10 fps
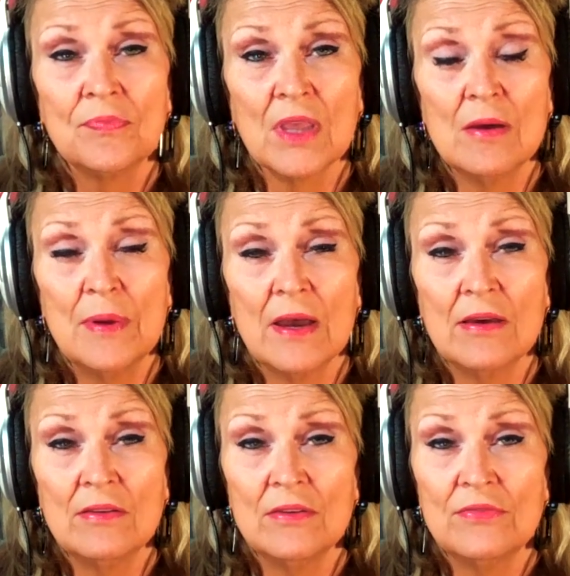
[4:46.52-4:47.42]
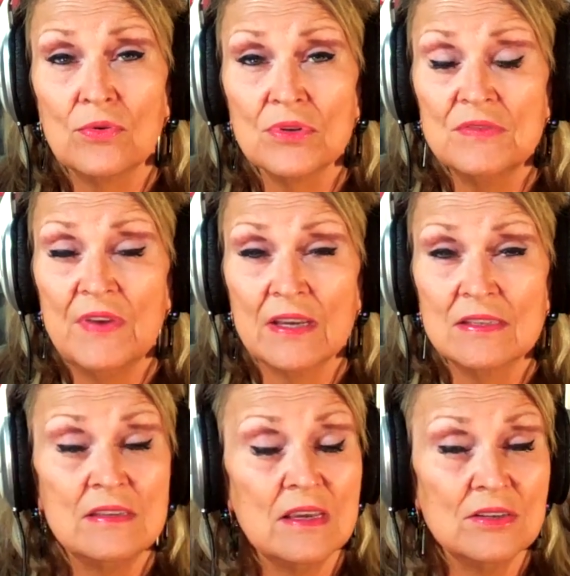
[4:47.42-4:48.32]
about forced
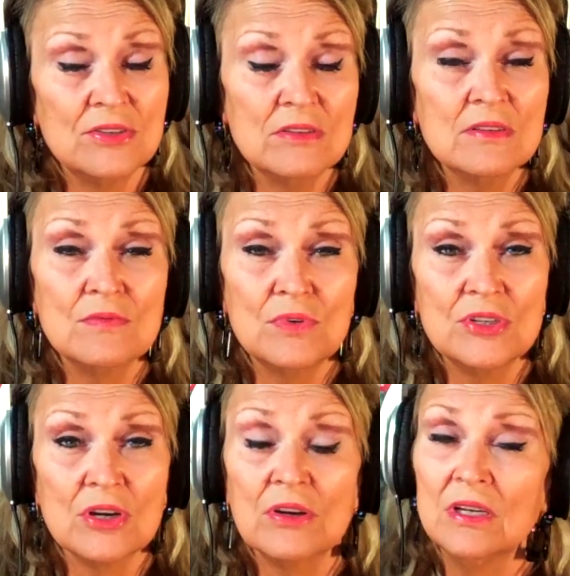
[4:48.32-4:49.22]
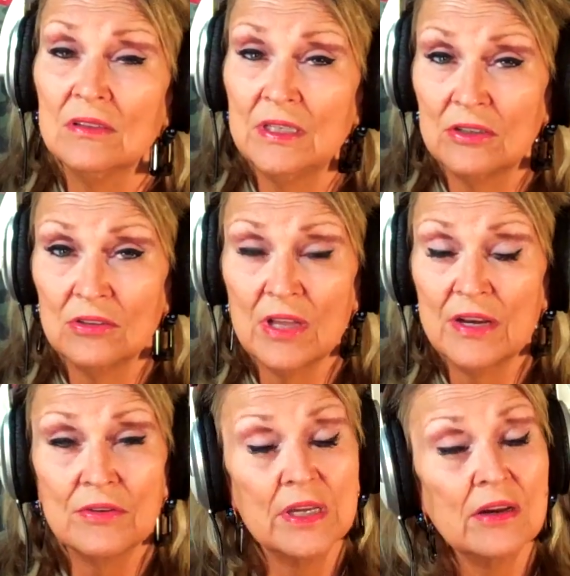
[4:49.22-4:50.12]
vaccinations, which are illegal. I
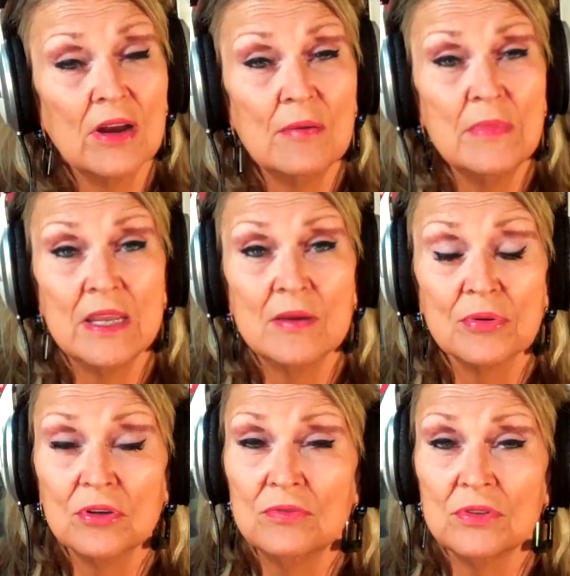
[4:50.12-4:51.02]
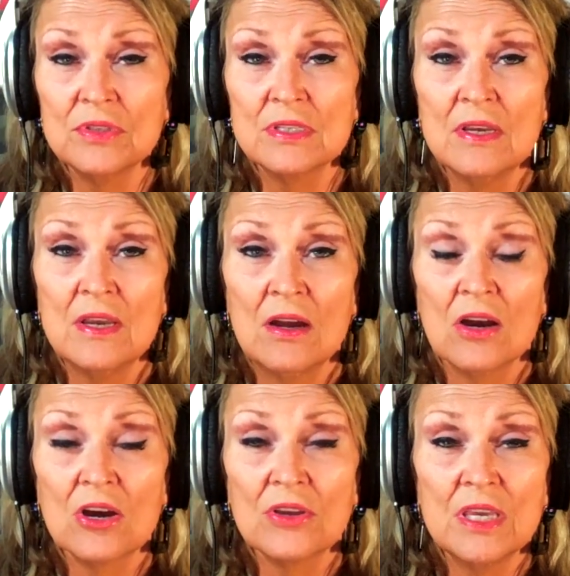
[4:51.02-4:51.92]
don't care how many approvals
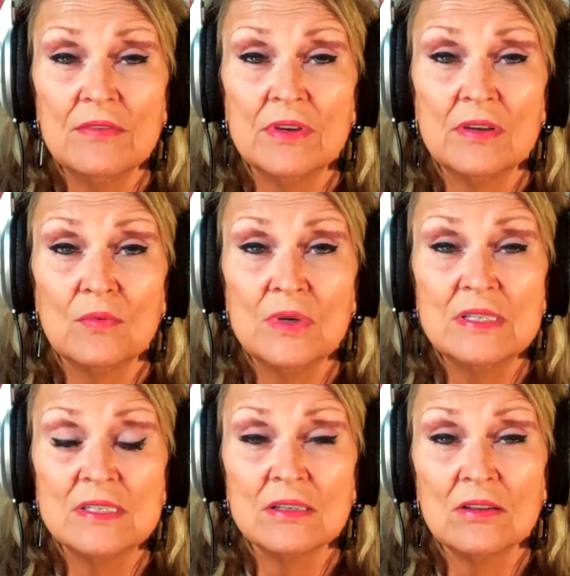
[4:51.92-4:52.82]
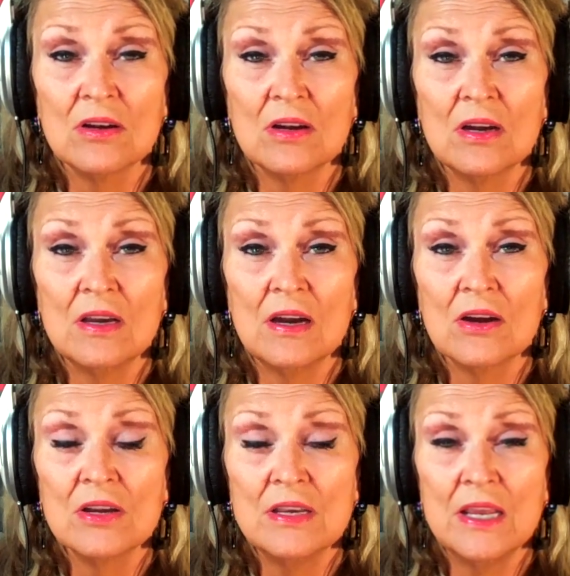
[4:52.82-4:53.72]
are given. We still
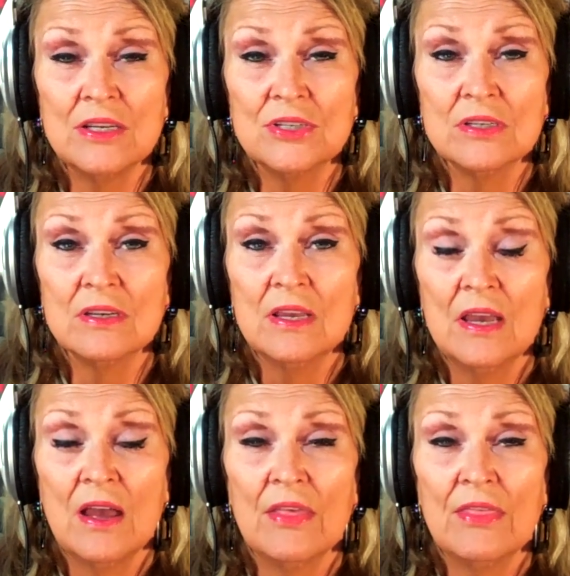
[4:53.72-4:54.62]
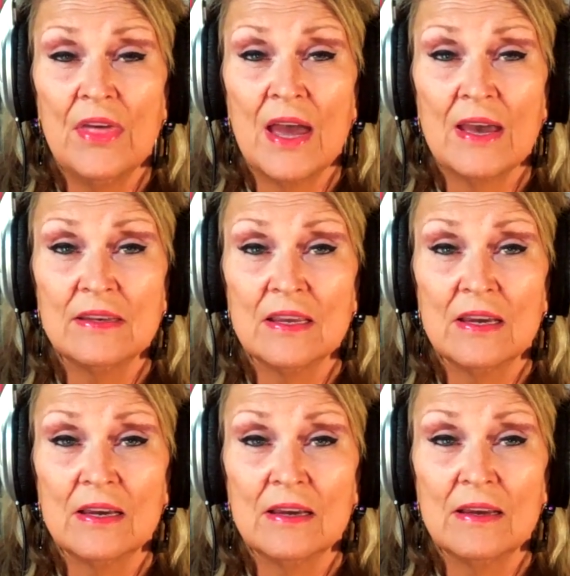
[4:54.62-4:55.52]
are a nation that
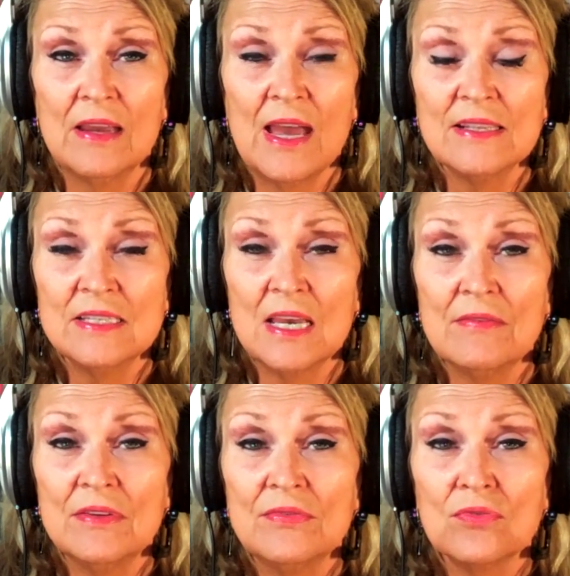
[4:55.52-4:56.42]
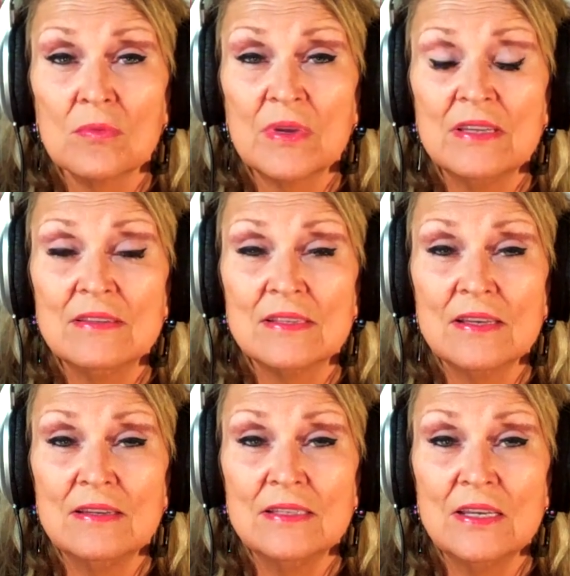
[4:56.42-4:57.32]
has to have informed
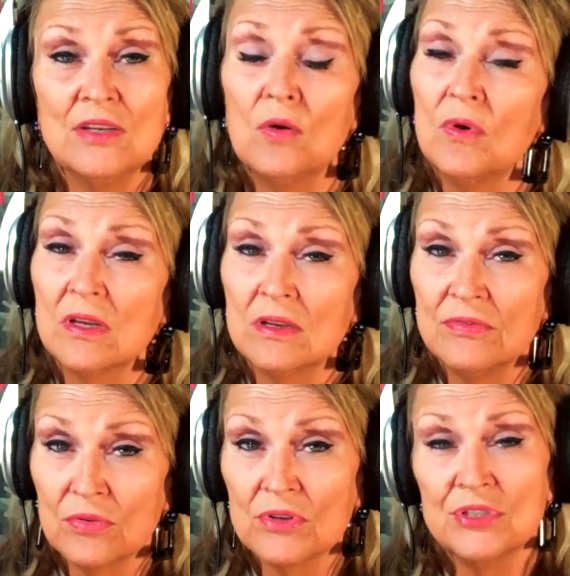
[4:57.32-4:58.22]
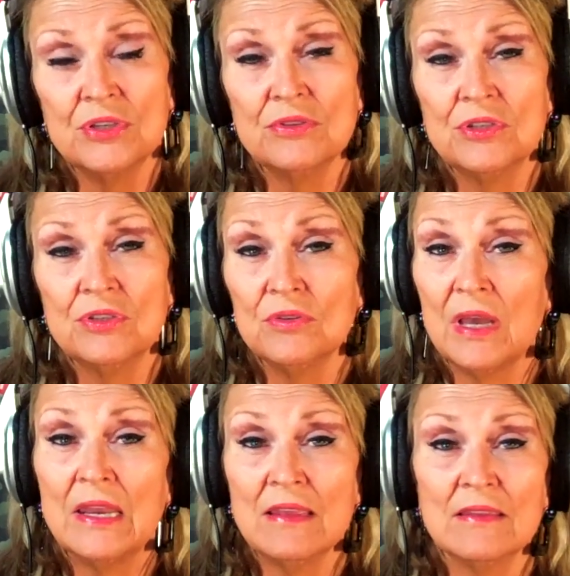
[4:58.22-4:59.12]
consent, and no one can force you to do
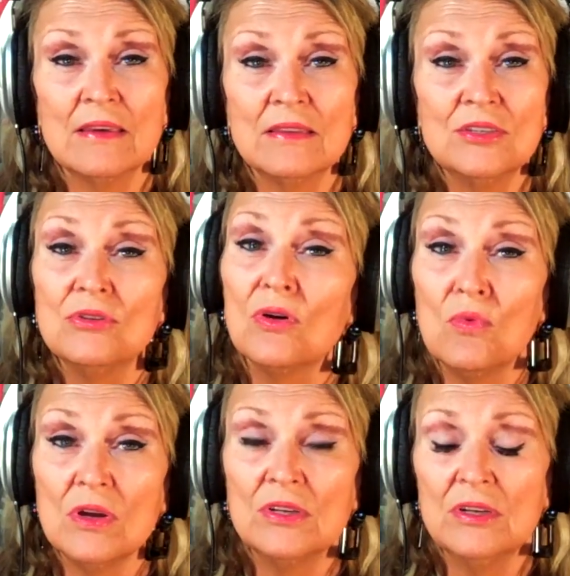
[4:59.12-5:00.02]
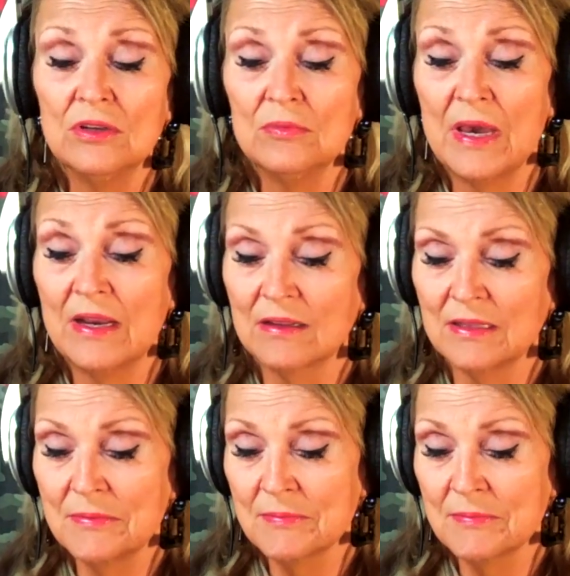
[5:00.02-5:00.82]
anything that you don't want to do medically.